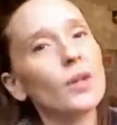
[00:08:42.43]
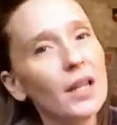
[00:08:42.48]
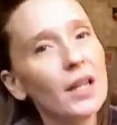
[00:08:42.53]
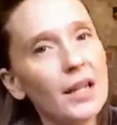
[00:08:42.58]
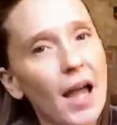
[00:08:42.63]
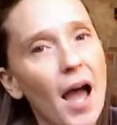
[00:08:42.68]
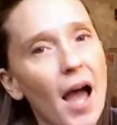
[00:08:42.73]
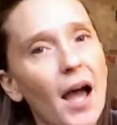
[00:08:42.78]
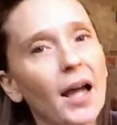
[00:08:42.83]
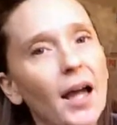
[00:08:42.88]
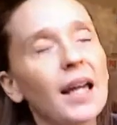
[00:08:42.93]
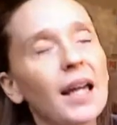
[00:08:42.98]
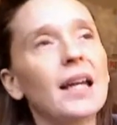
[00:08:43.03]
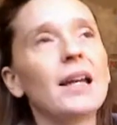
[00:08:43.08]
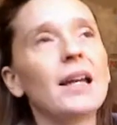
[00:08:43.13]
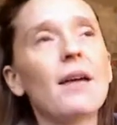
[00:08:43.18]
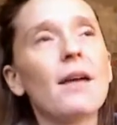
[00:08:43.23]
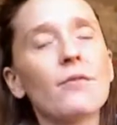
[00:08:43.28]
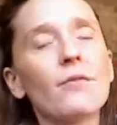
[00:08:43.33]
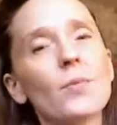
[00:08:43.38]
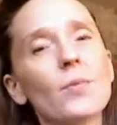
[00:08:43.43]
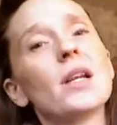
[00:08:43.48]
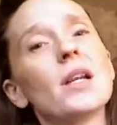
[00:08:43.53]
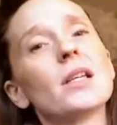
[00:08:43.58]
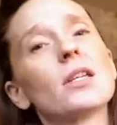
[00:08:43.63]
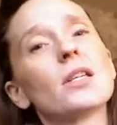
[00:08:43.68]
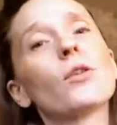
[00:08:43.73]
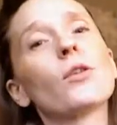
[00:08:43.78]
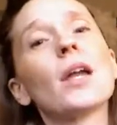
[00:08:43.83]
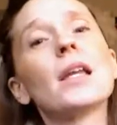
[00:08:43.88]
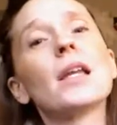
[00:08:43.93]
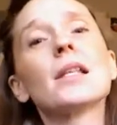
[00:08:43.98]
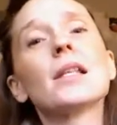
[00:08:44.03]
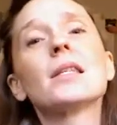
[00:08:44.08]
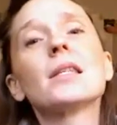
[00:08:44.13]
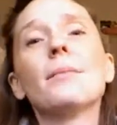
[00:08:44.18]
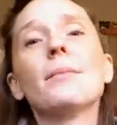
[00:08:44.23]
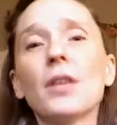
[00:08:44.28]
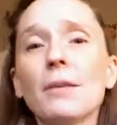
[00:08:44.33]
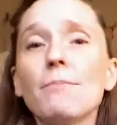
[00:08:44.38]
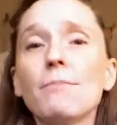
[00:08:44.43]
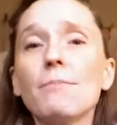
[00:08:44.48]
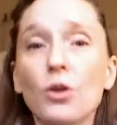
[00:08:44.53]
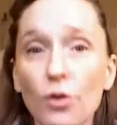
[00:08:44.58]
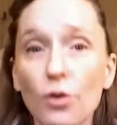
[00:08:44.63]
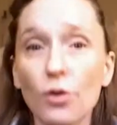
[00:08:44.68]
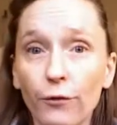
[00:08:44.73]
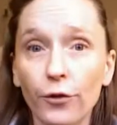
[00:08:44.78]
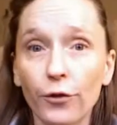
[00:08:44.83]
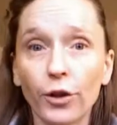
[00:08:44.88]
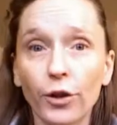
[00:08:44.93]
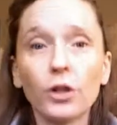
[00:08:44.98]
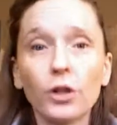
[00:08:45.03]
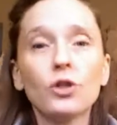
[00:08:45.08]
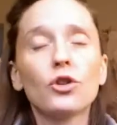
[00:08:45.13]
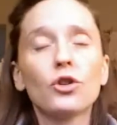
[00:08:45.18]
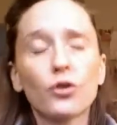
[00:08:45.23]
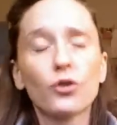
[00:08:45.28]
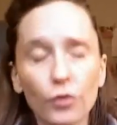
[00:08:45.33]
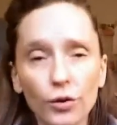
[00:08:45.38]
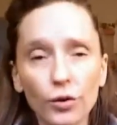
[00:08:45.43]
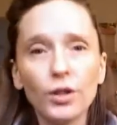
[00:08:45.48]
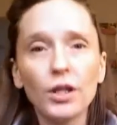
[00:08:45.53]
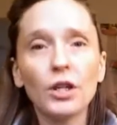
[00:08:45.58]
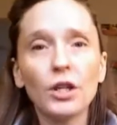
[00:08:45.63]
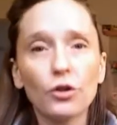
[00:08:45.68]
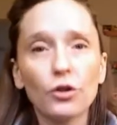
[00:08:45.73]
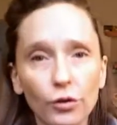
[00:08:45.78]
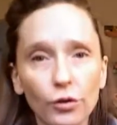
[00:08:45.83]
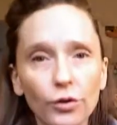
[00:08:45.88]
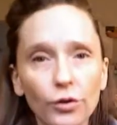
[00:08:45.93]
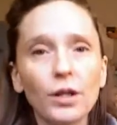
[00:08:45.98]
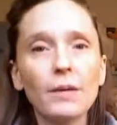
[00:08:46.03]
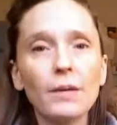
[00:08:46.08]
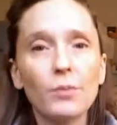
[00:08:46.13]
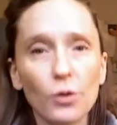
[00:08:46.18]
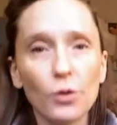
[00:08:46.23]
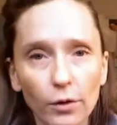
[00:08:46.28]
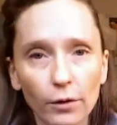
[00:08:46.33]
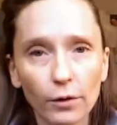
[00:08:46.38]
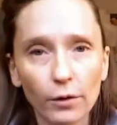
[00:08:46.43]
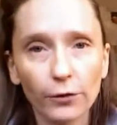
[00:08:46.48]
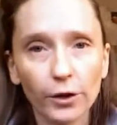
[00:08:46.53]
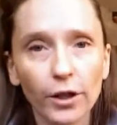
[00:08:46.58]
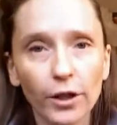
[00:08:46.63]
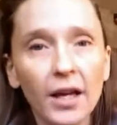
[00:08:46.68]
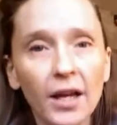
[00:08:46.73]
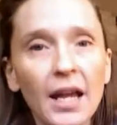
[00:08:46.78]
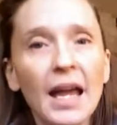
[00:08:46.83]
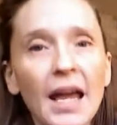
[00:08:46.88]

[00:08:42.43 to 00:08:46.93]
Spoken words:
young, and everyone has created something beautiful, truly, truly beautiful.